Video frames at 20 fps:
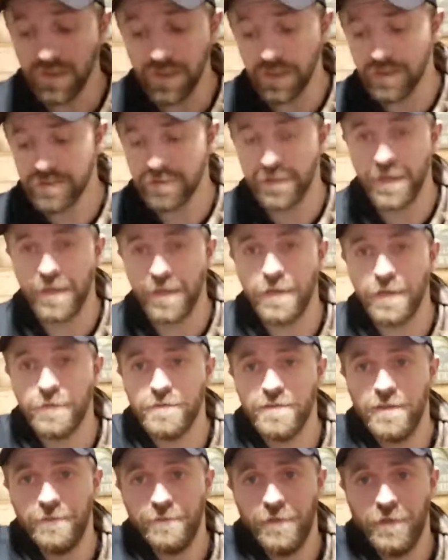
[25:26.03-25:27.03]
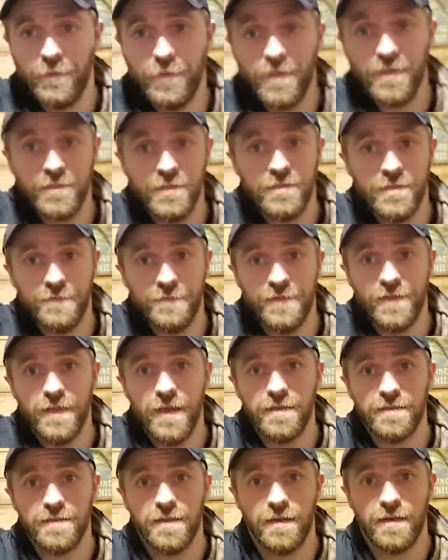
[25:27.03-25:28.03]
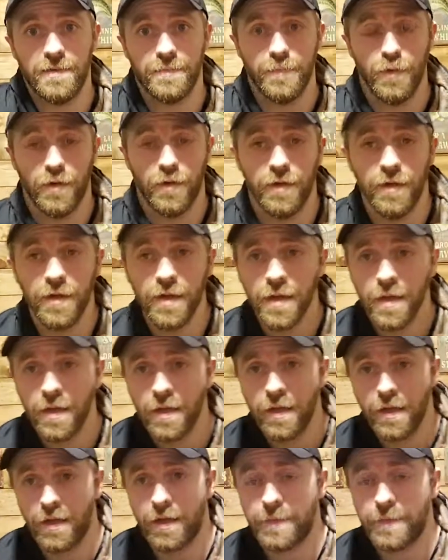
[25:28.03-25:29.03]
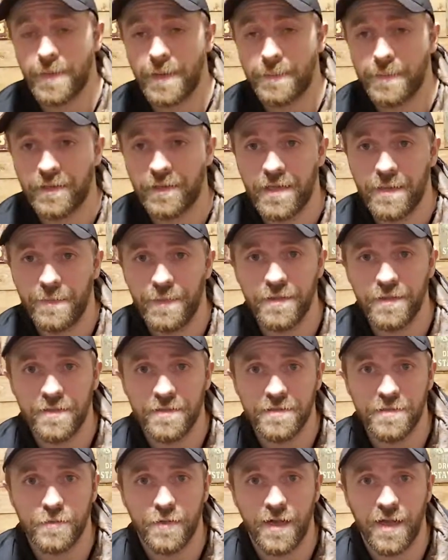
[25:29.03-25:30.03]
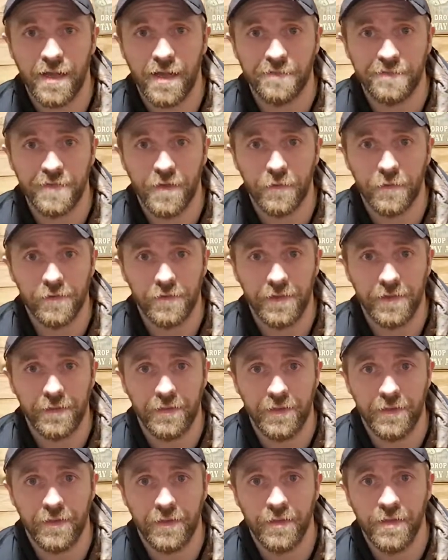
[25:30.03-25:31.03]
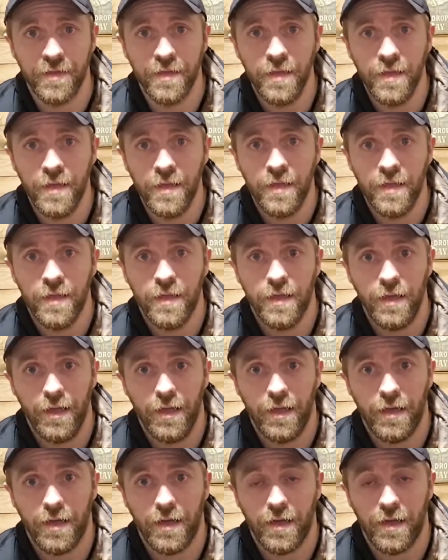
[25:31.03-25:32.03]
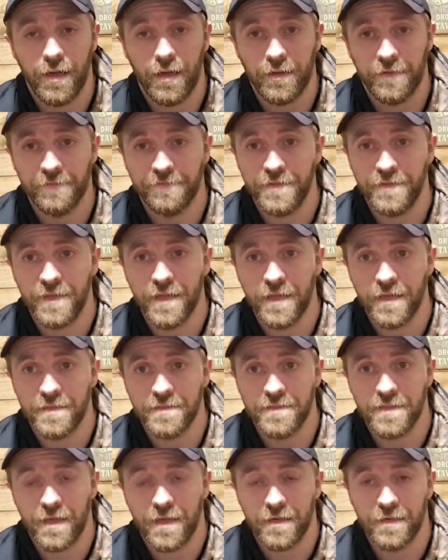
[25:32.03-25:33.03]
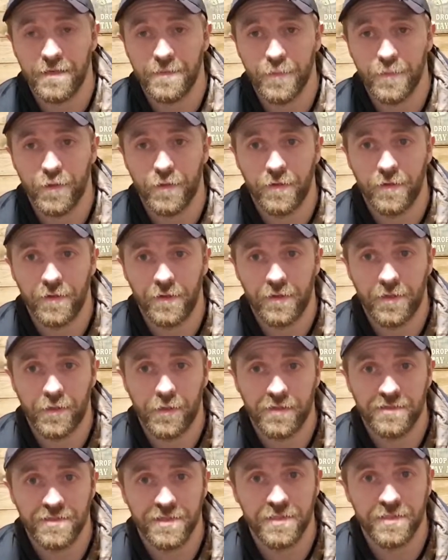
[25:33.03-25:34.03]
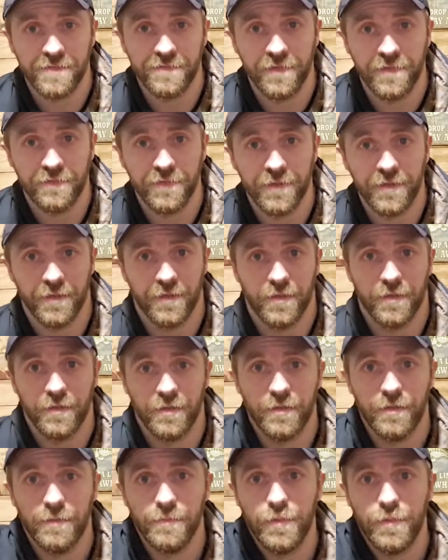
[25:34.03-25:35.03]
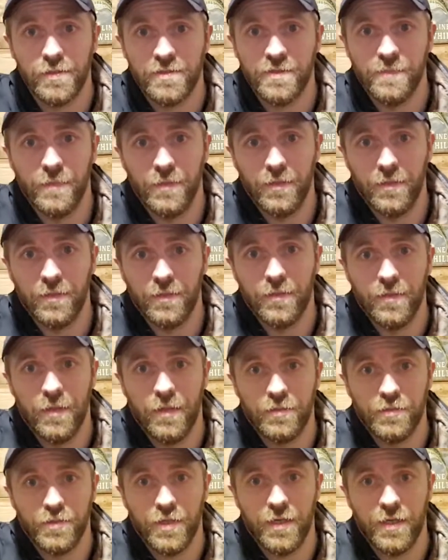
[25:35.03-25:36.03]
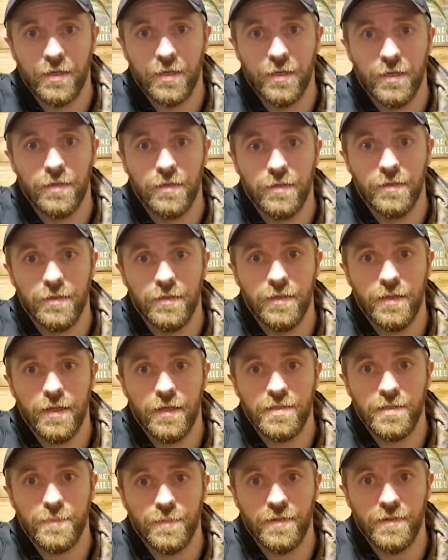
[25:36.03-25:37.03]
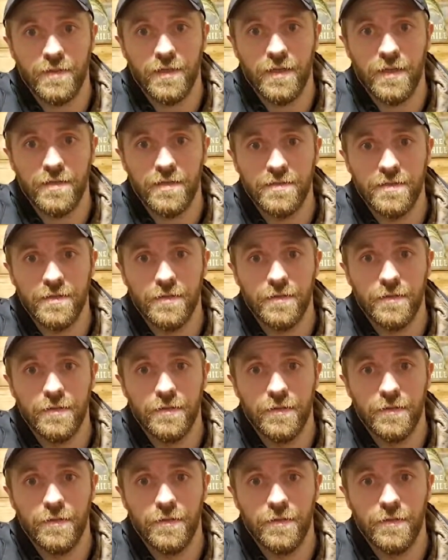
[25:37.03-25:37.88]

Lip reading: So, yeah, that was it for the questions. If you guys got any more, I've been keeping these to a half hour lately. If you guys got any more questions, feel free to post them below. I'll try to catch up with you guys here.